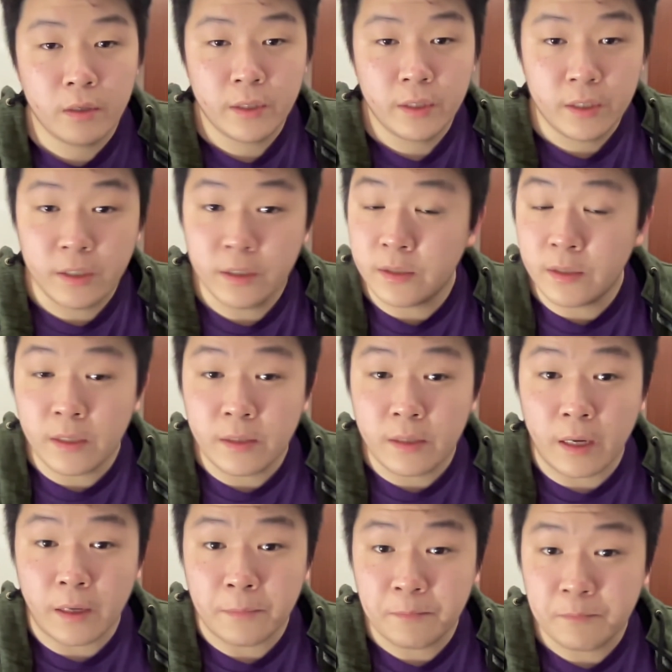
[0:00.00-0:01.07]
He said
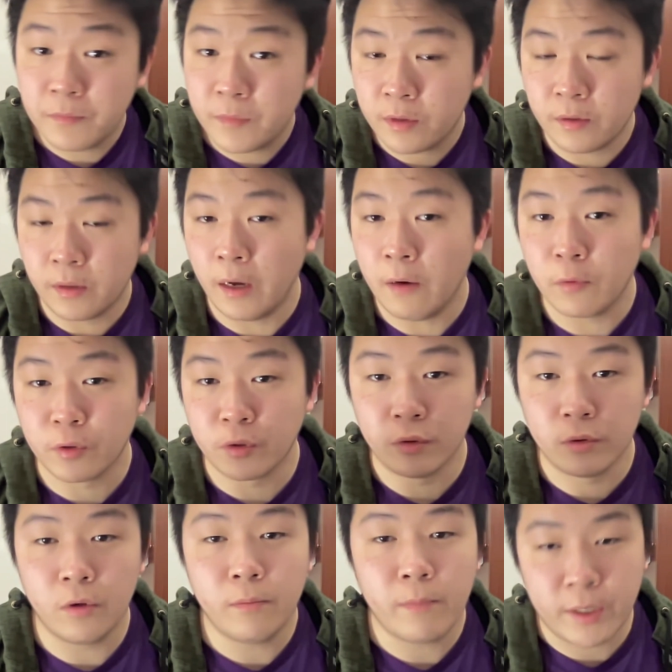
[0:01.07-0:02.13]
that there was
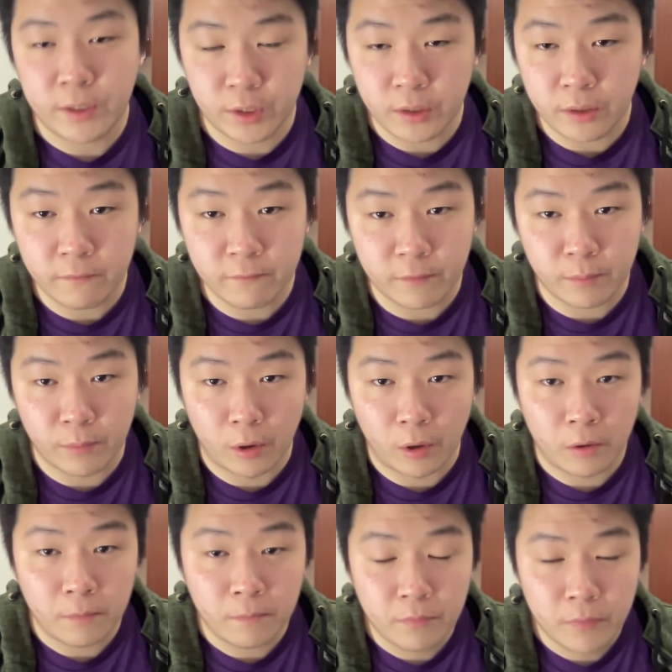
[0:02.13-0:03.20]
no magic in football,